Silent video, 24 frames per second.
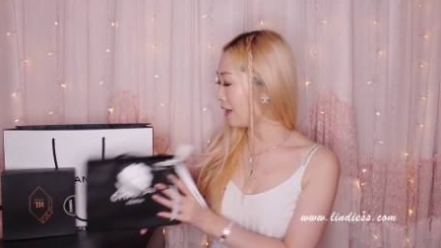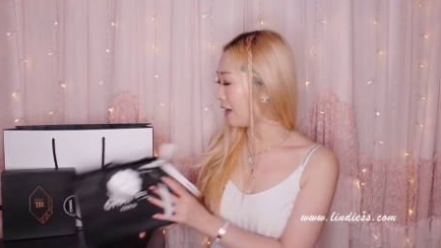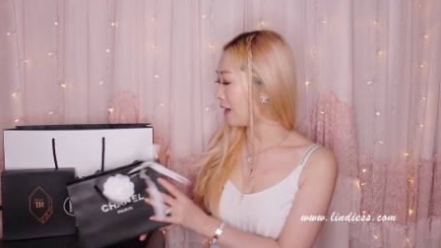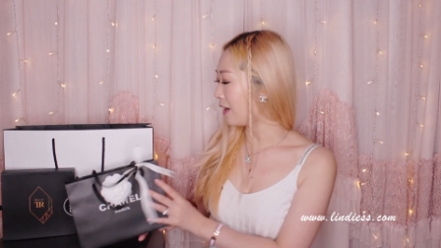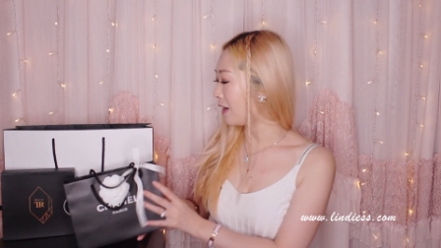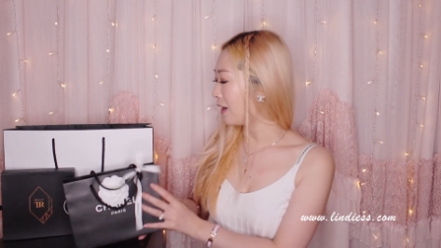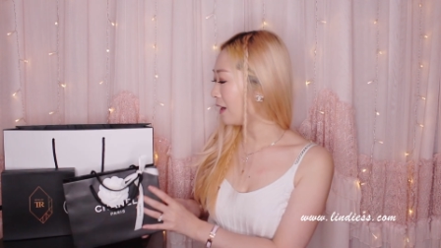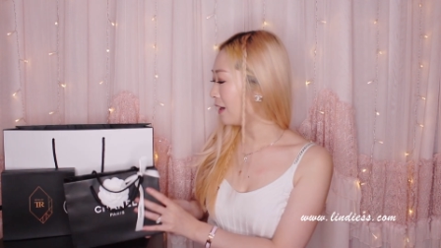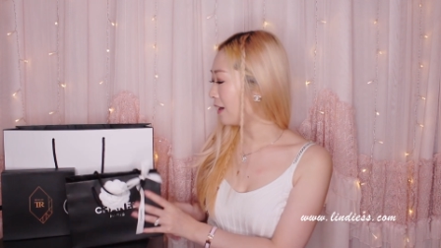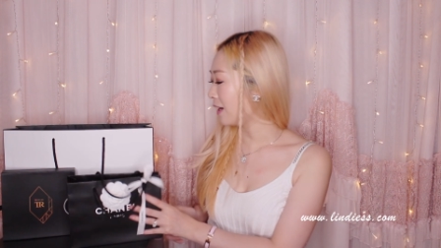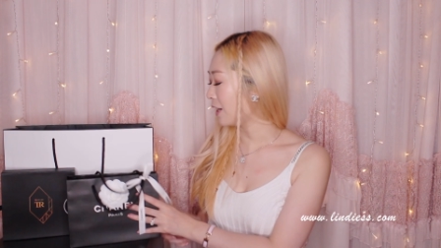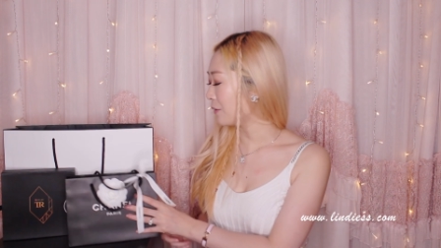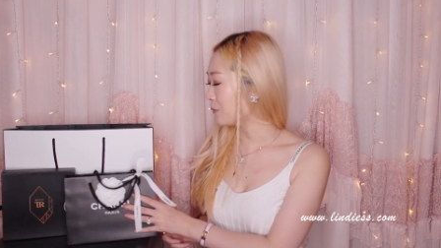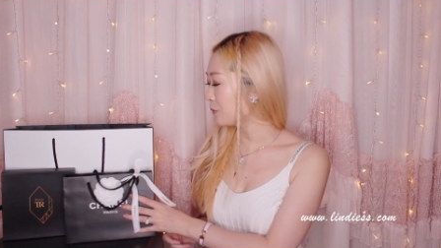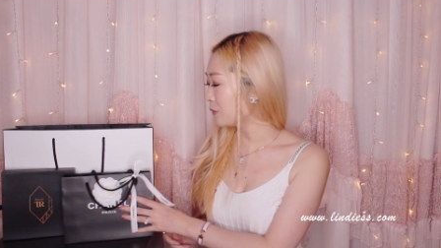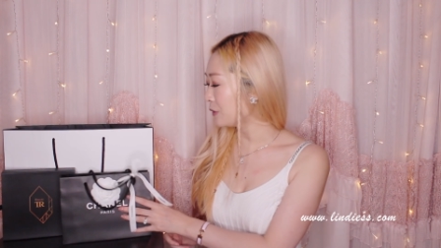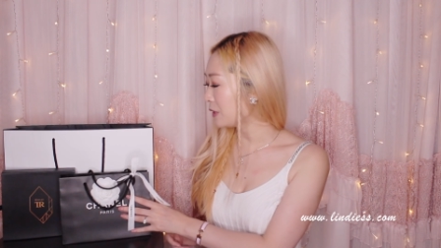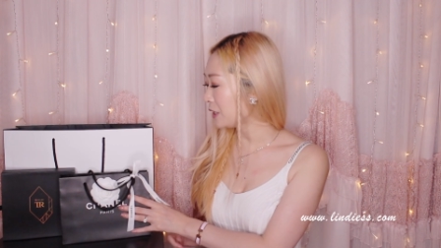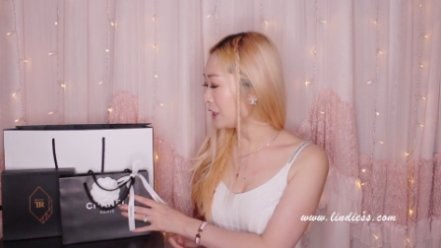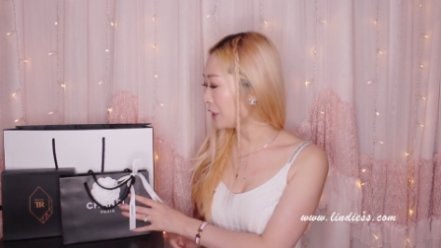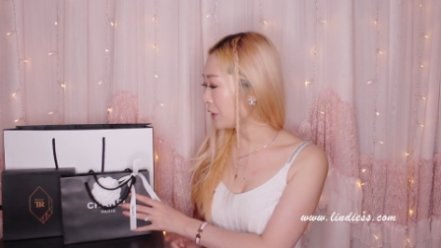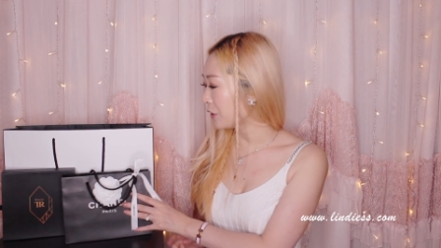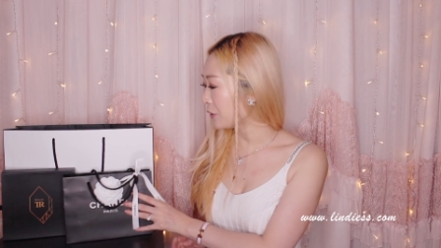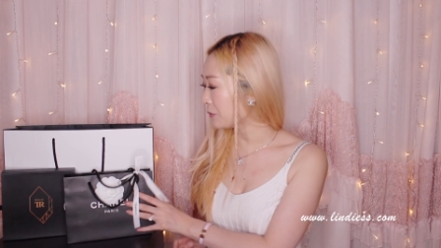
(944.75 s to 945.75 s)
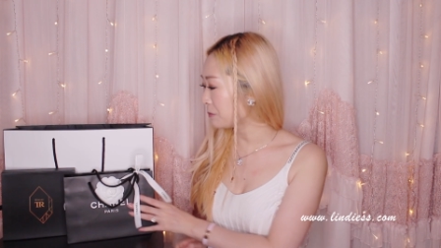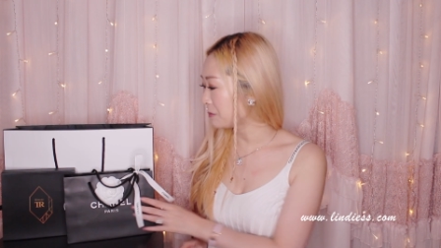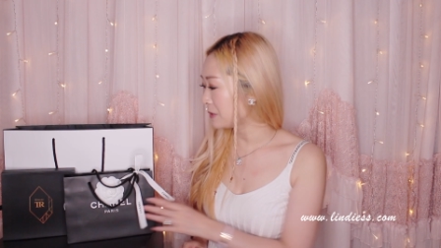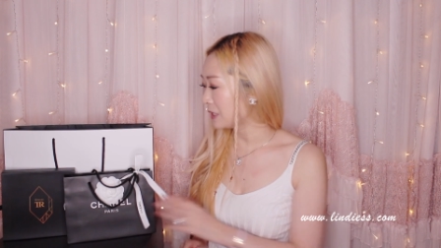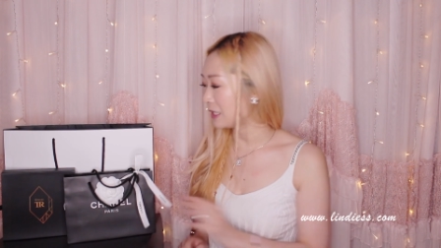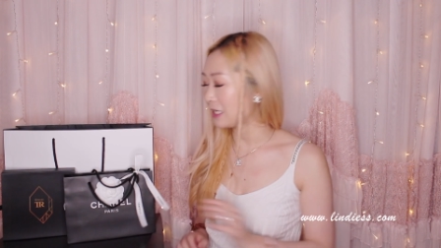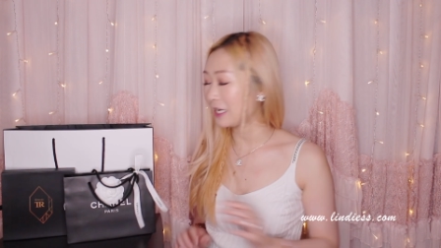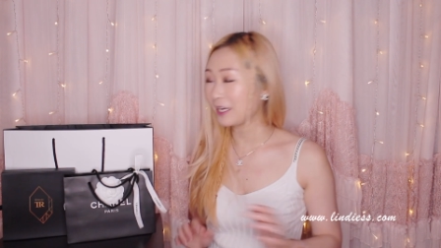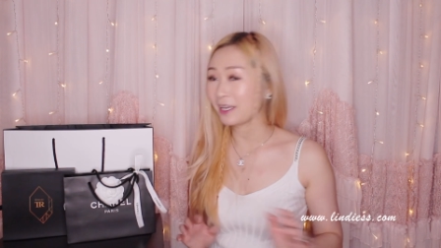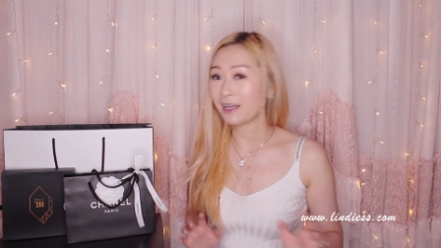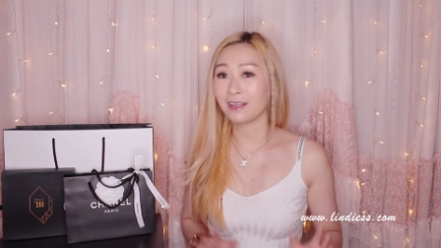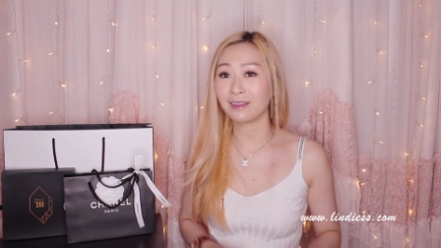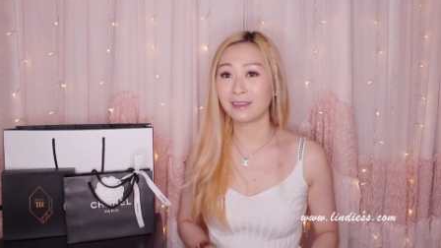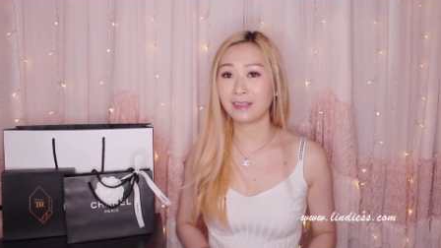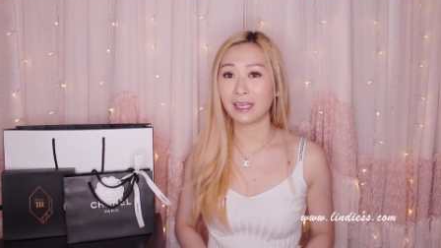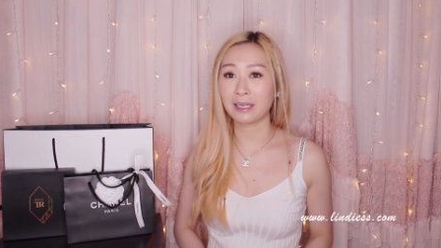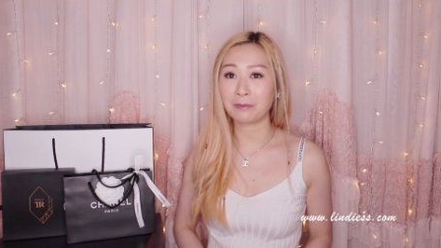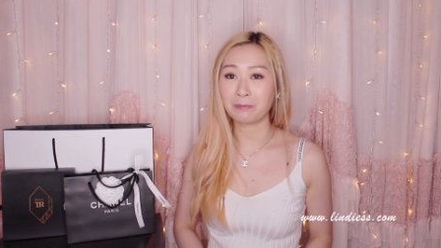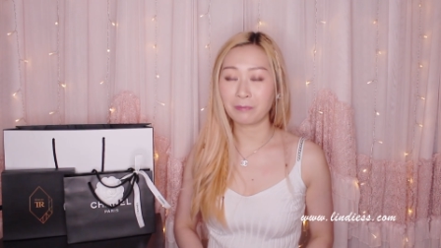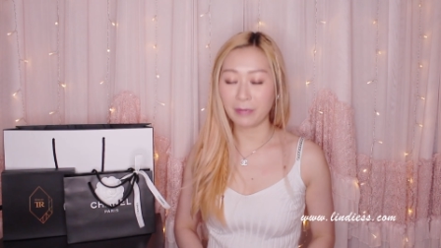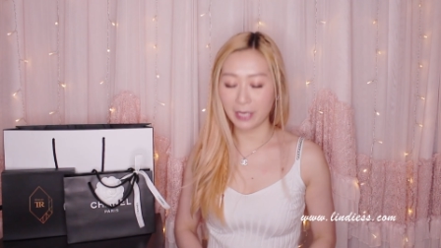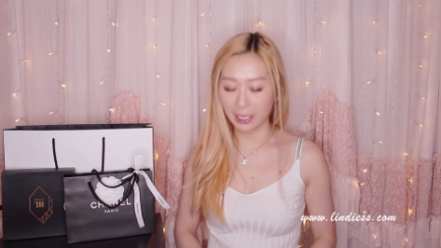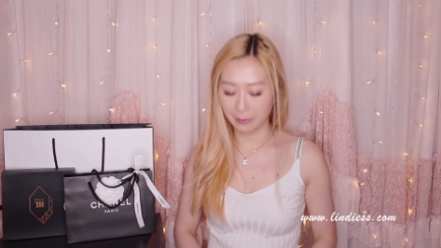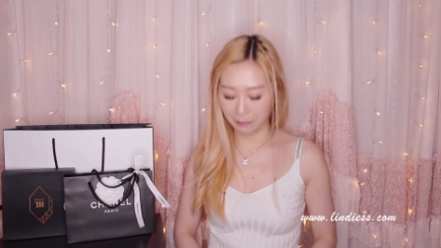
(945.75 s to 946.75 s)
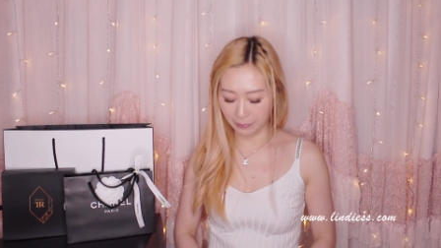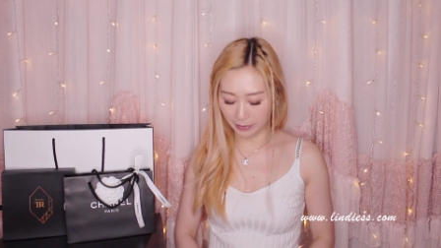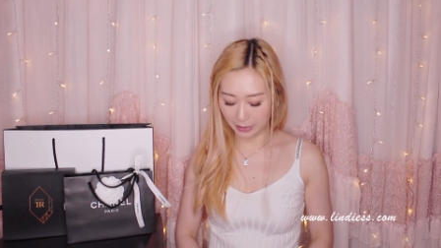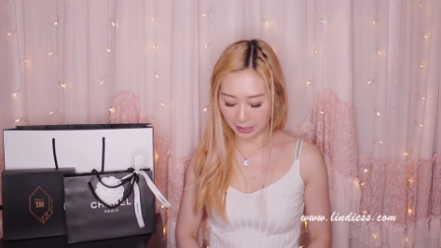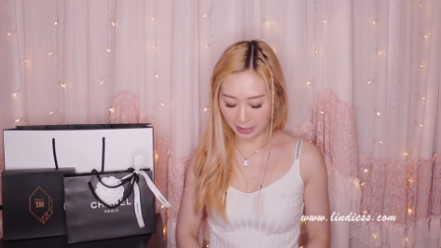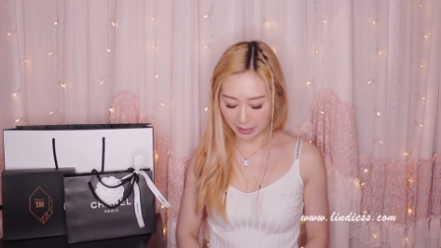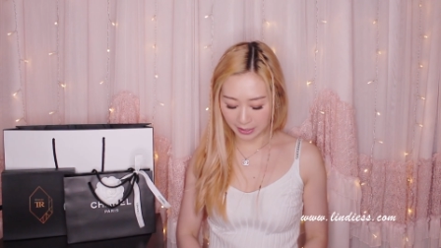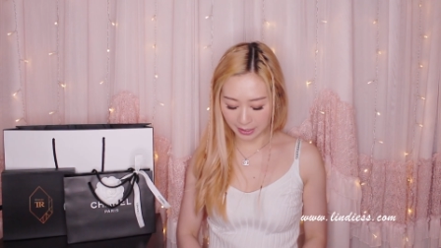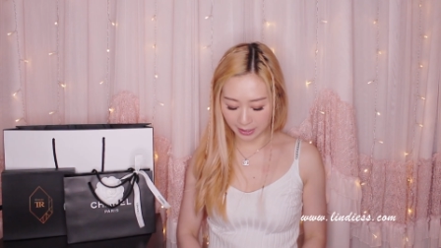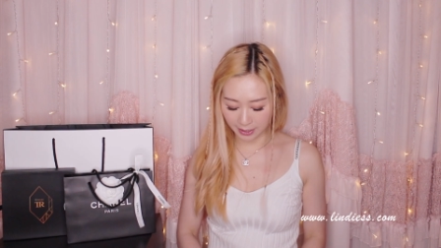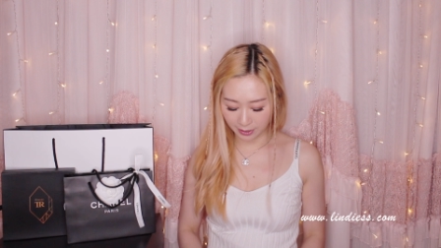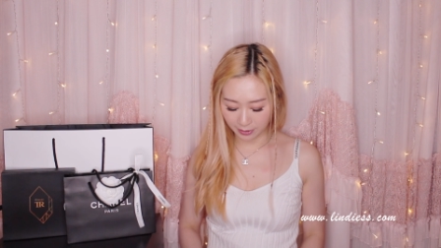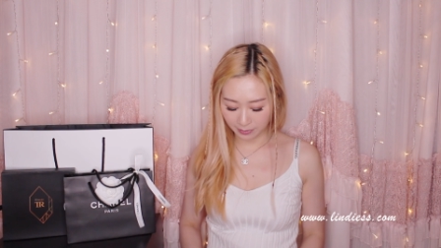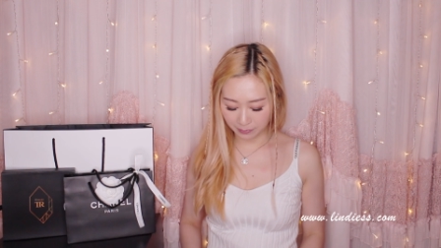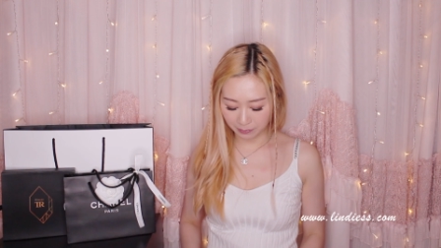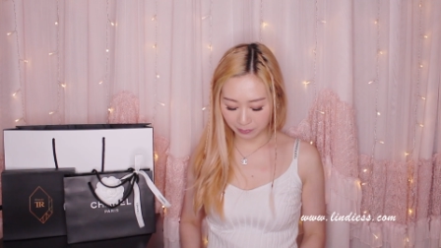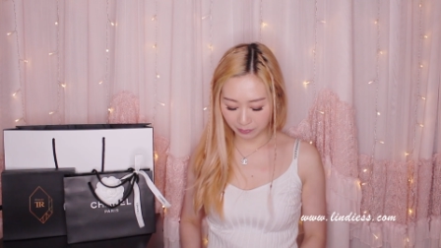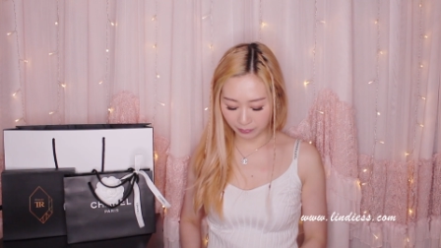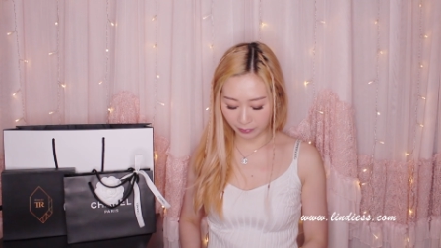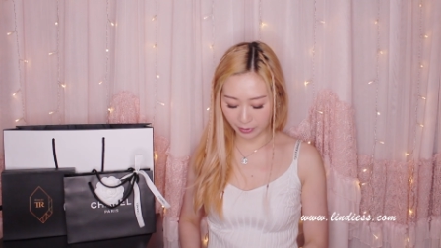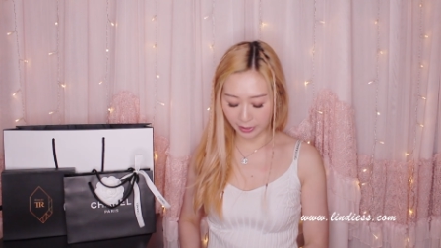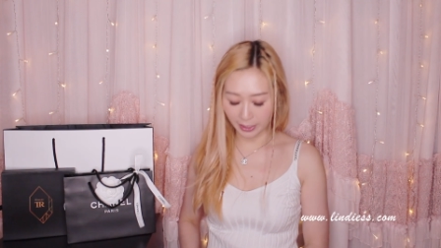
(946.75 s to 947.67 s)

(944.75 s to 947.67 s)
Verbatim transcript: I really hope that I got that back, but I didn't.